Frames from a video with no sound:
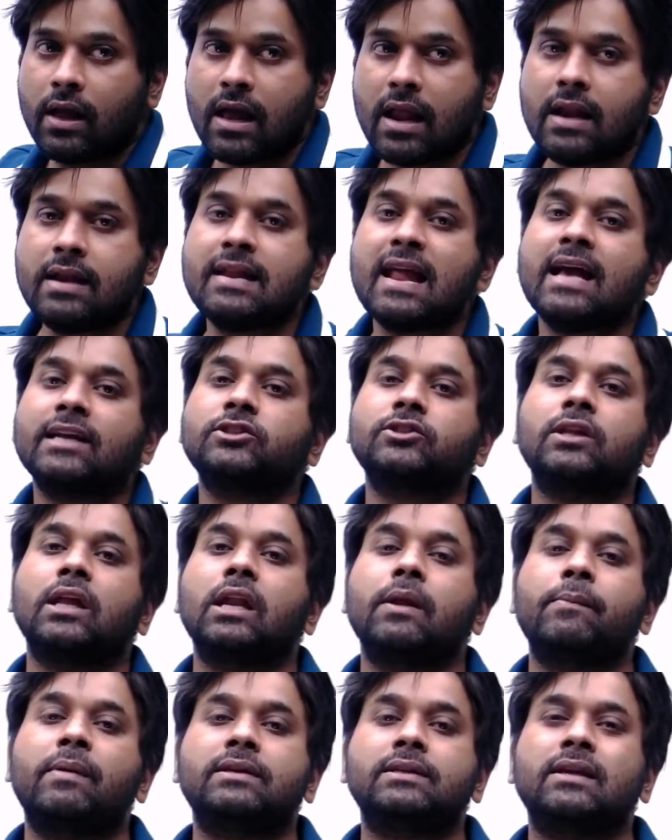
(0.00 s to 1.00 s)
national
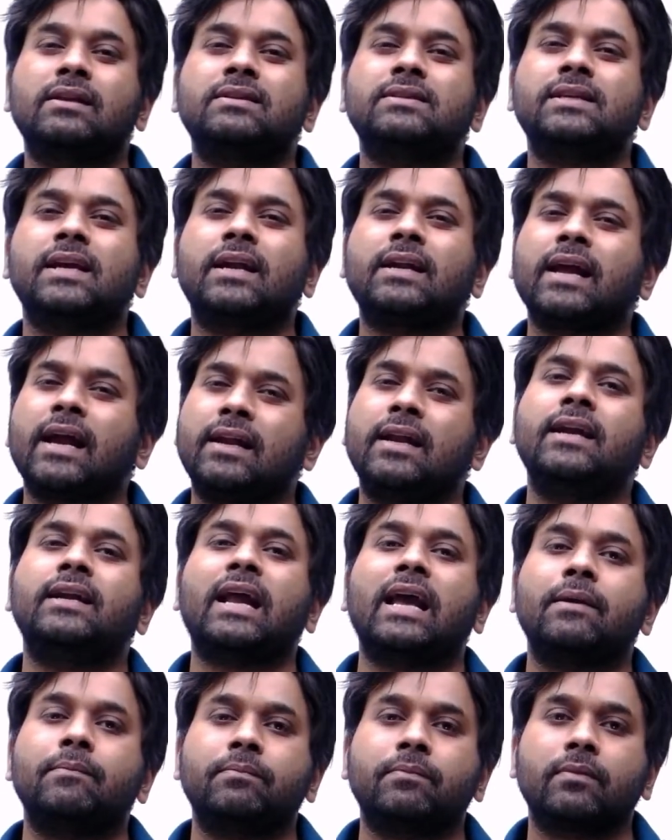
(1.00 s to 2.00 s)
emergency at any
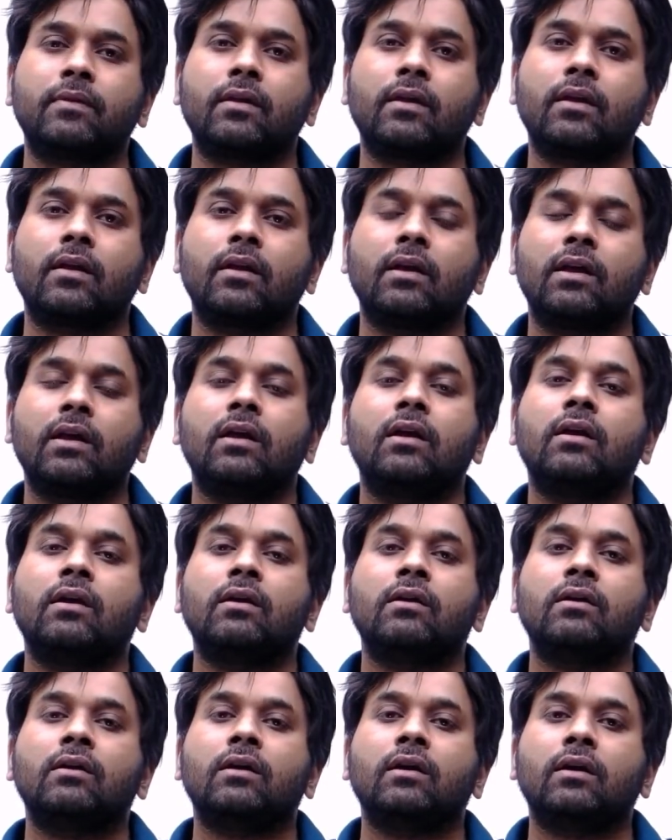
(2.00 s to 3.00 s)
time
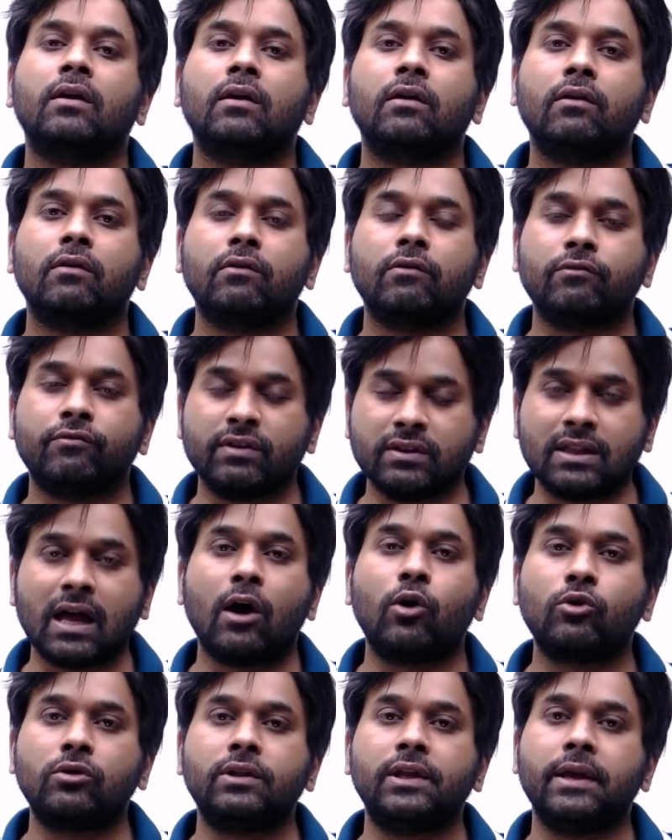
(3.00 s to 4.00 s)

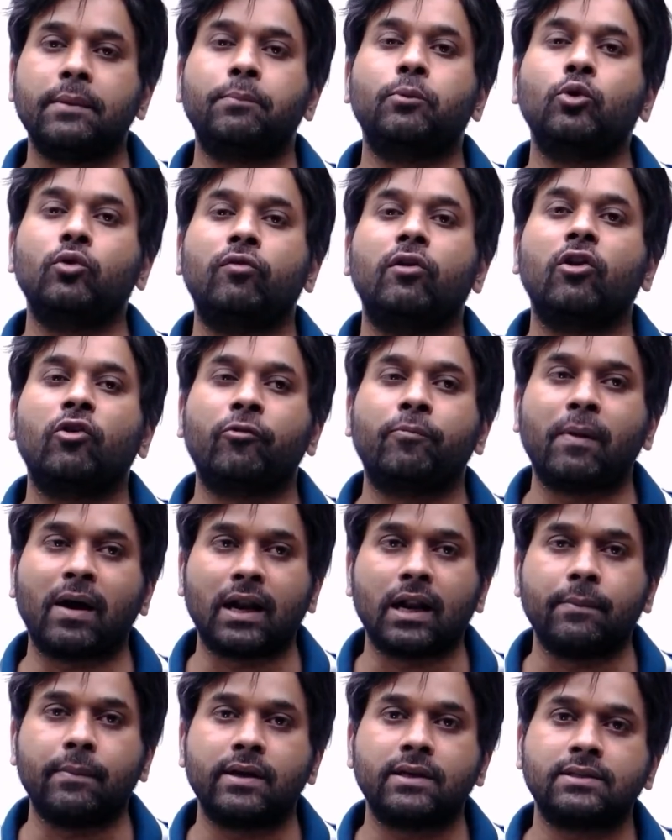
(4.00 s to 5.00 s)
without the approval of
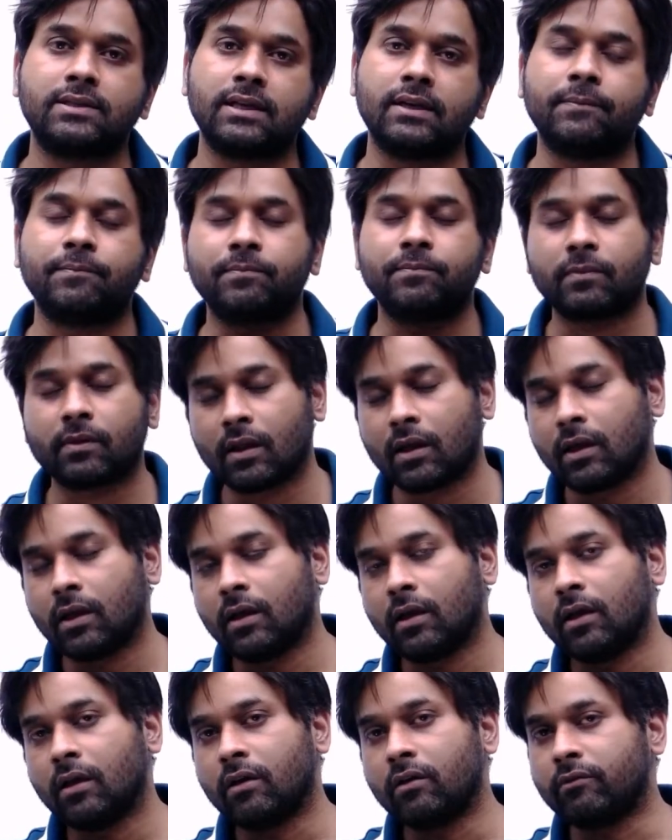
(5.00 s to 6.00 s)
parliament. See,
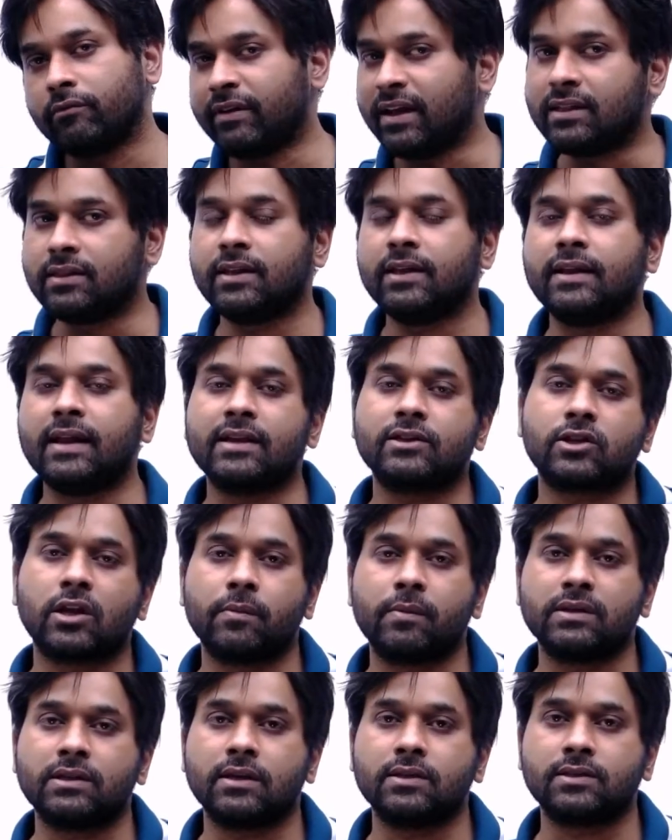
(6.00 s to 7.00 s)
when the national
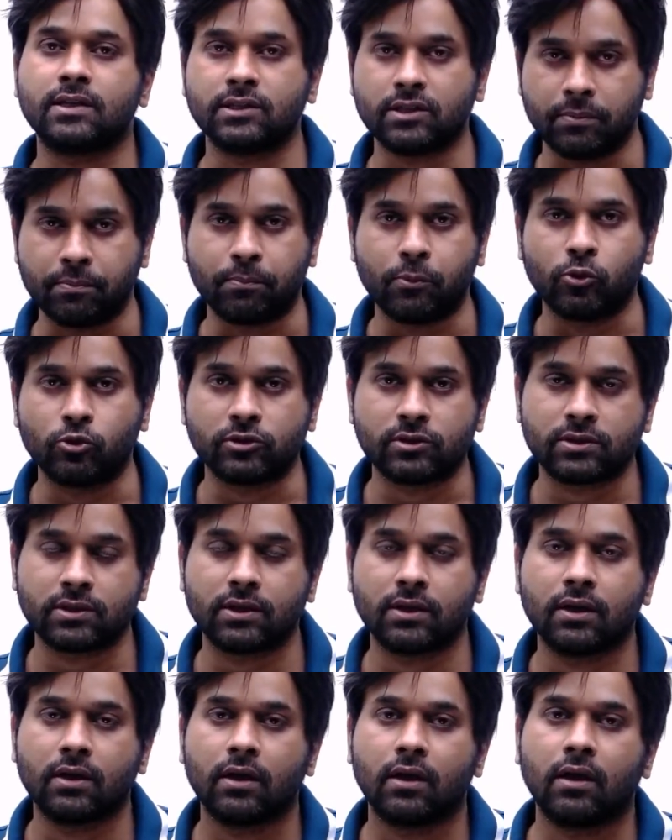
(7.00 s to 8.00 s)
emergency is imposed,
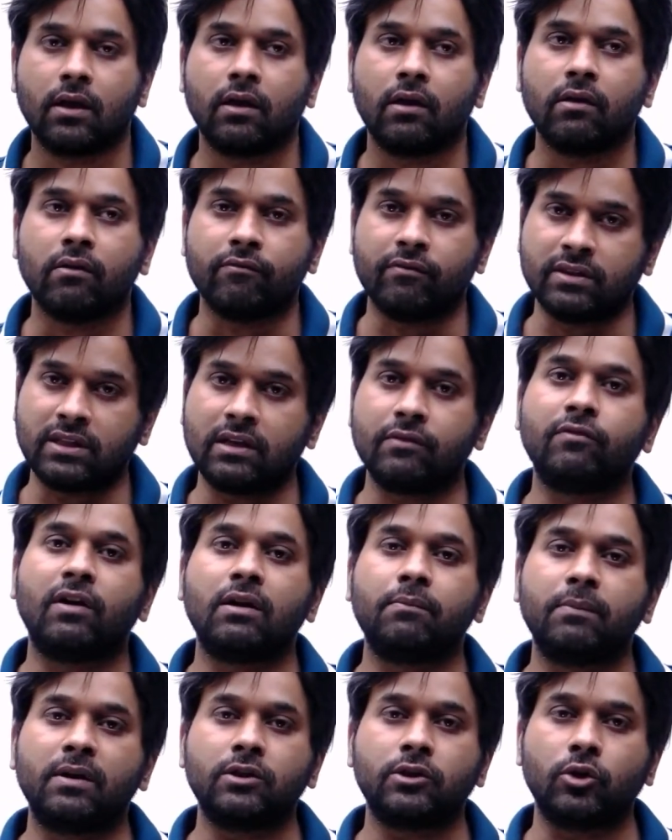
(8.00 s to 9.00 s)
within
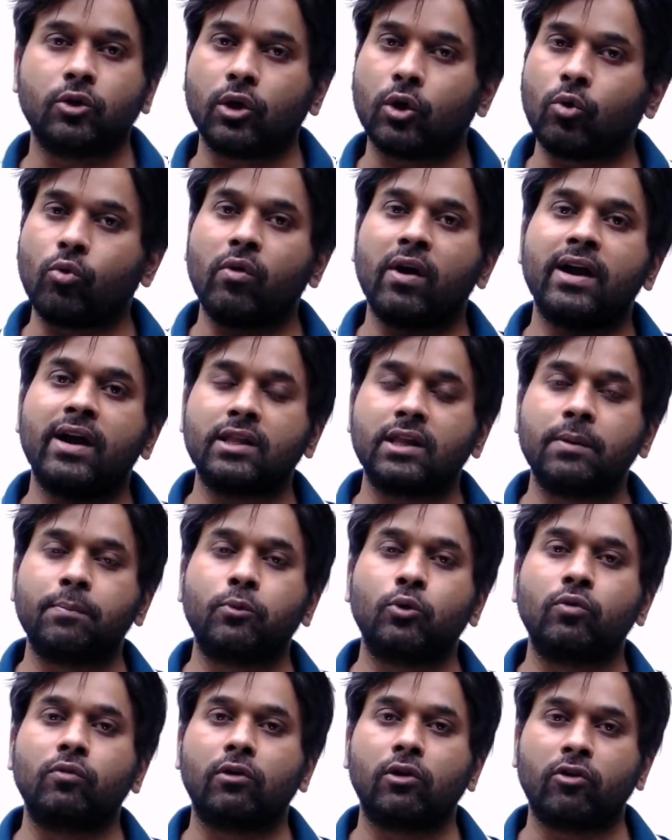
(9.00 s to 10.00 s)
1 month you require the
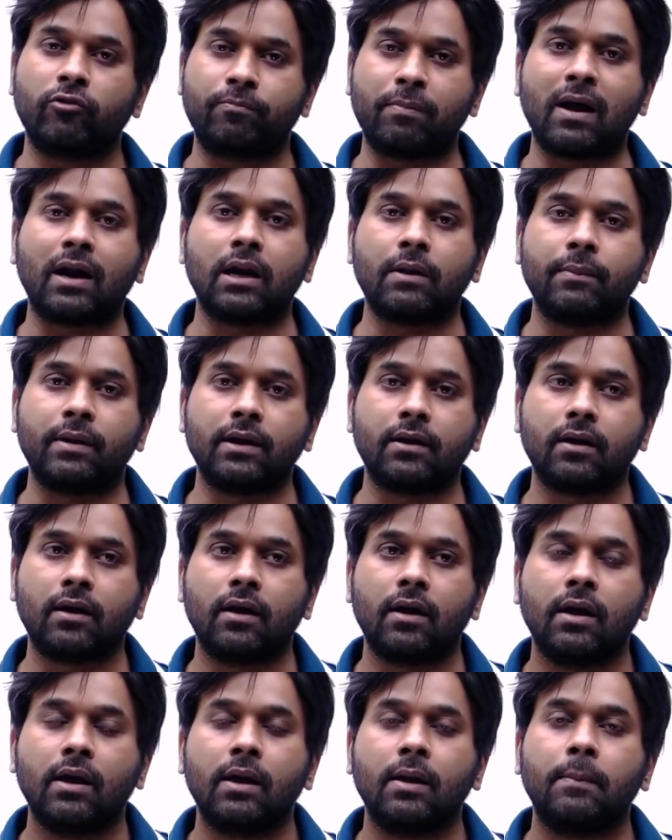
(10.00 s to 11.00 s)
approval of parliament.
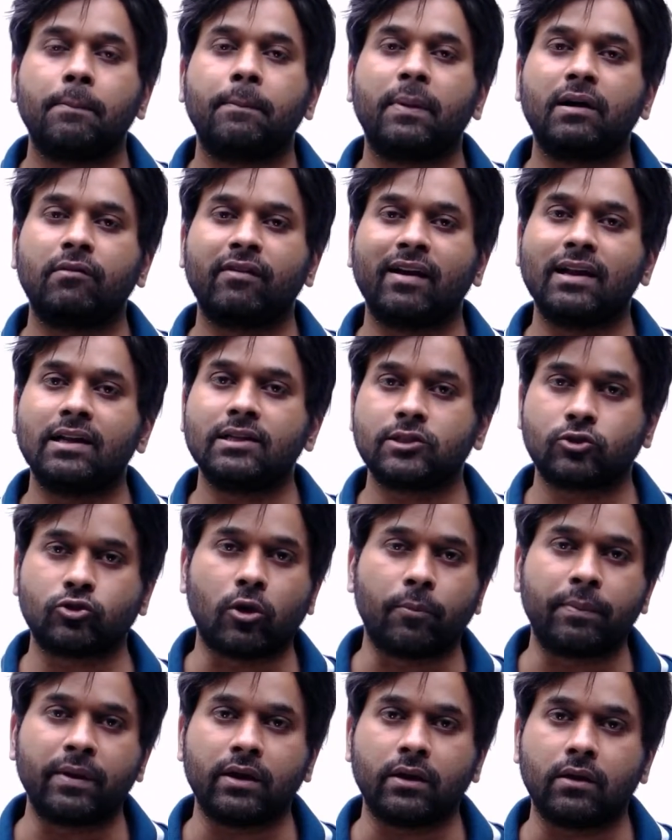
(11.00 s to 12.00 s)
But while
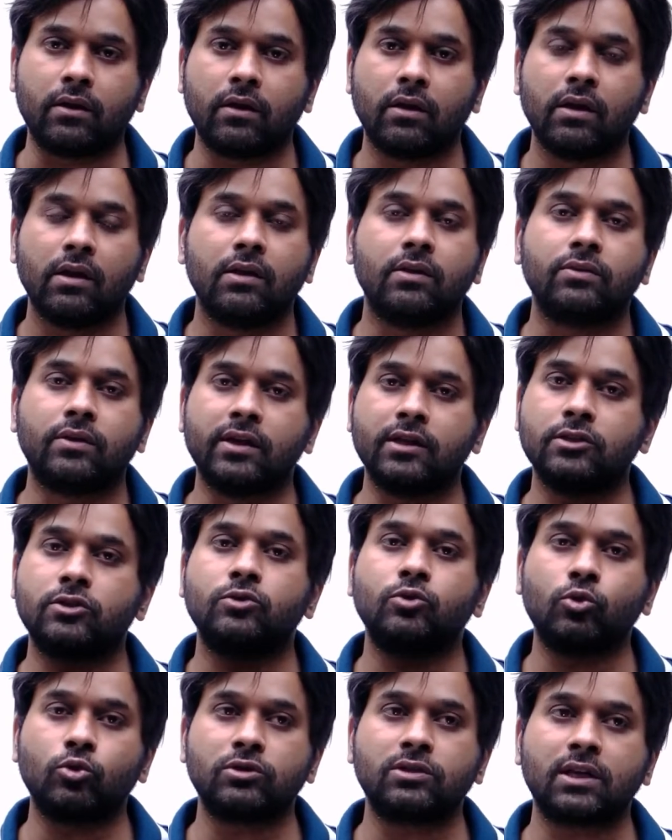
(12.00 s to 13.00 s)
stopping, there is
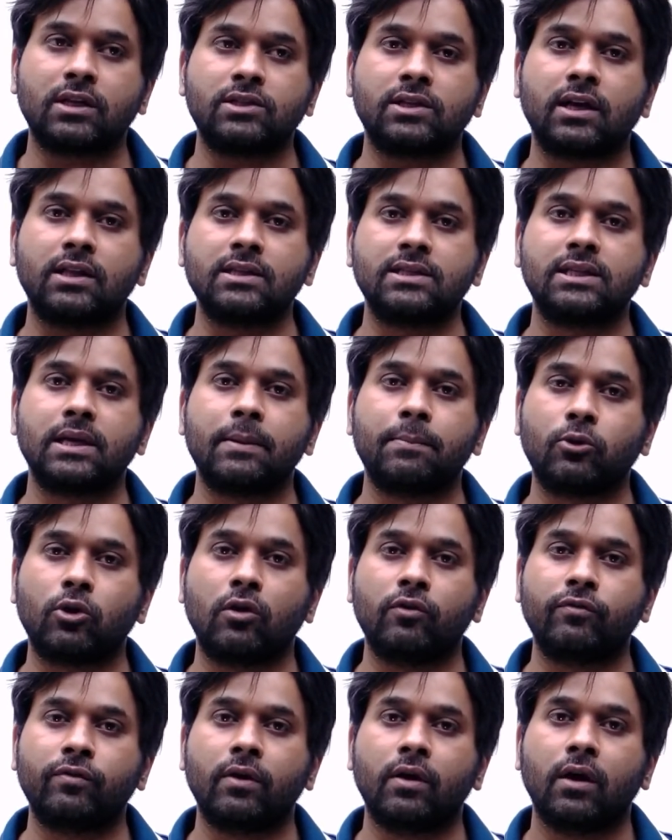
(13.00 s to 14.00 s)
no such concept
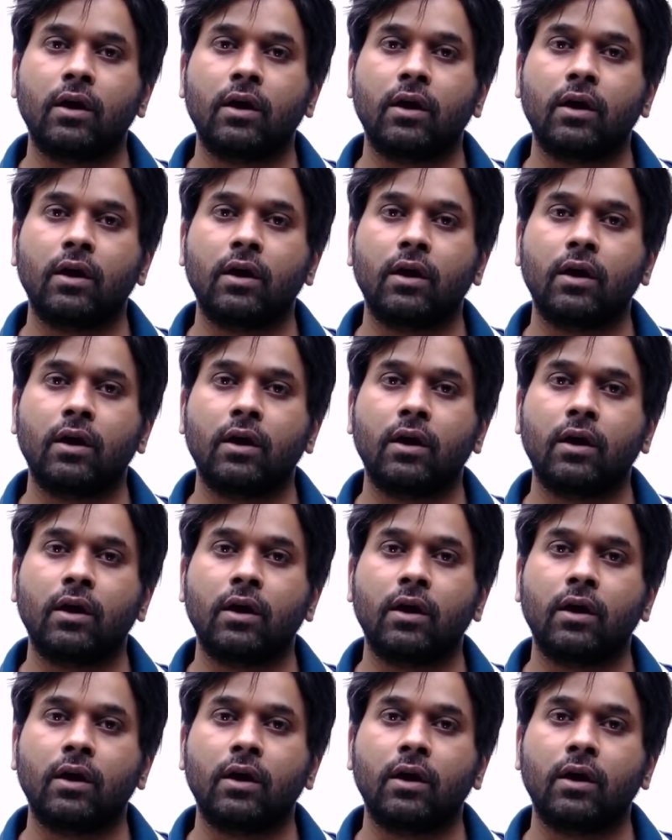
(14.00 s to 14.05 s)
of